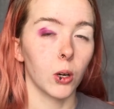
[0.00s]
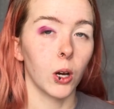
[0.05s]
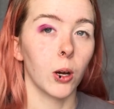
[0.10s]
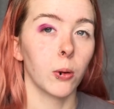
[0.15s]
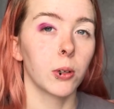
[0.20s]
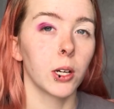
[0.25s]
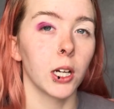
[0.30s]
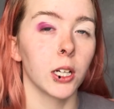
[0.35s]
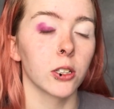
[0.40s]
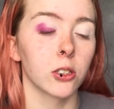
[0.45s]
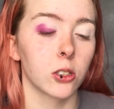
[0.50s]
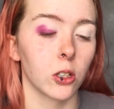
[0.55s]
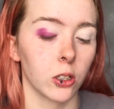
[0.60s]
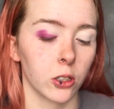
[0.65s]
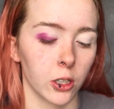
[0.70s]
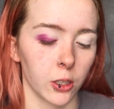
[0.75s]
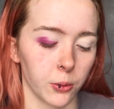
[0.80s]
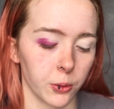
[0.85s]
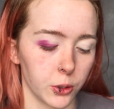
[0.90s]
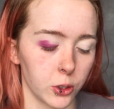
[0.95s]
I'm kind of
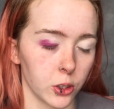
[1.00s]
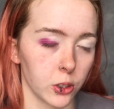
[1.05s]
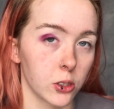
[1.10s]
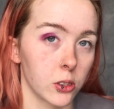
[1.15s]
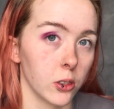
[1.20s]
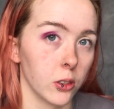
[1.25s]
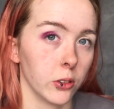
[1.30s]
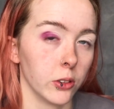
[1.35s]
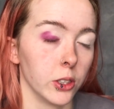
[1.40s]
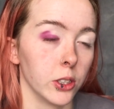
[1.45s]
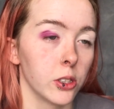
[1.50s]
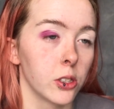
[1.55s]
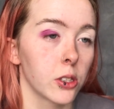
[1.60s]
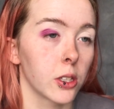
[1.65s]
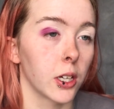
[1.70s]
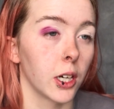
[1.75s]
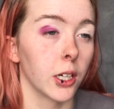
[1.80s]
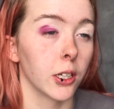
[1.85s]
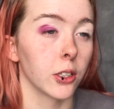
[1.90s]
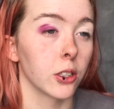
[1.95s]
starting out with just this
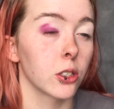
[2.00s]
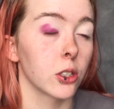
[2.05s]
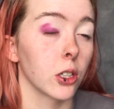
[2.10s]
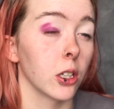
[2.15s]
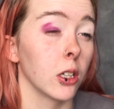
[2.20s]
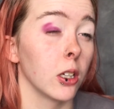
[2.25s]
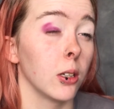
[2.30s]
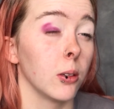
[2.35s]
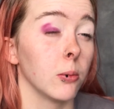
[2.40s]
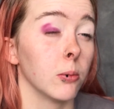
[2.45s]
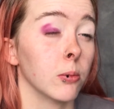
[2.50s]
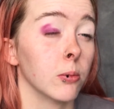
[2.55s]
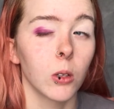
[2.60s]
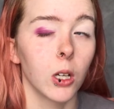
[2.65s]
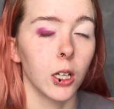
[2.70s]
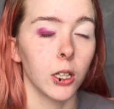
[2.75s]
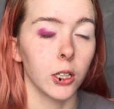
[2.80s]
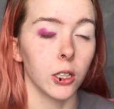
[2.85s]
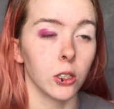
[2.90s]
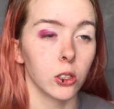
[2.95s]
kind of shape
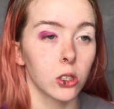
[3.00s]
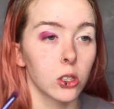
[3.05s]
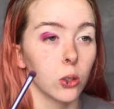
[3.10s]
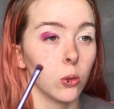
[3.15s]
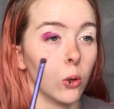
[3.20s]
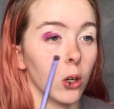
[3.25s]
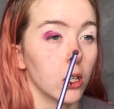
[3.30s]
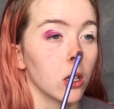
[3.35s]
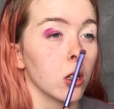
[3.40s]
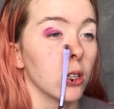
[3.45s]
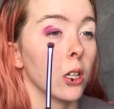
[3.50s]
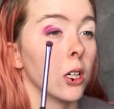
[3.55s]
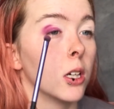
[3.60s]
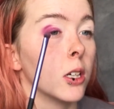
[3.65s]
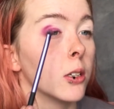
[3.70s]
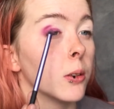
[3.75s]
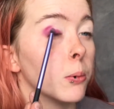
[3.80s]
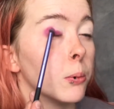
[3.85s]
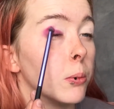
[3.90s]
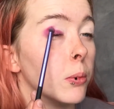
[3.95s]
against the
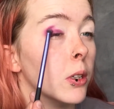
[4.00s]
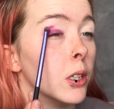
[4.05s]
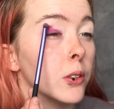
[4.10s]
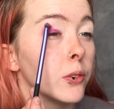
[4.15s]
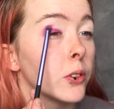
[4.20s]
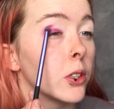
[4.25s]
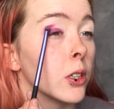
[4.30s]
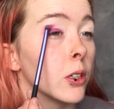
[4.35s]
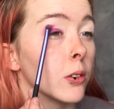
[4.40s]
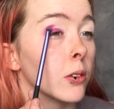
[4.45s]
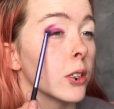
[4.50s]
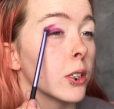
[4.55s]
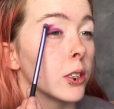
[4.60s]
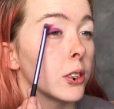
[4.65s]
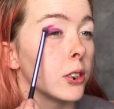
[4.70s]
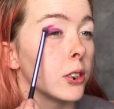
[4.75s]
waterline and buffed out right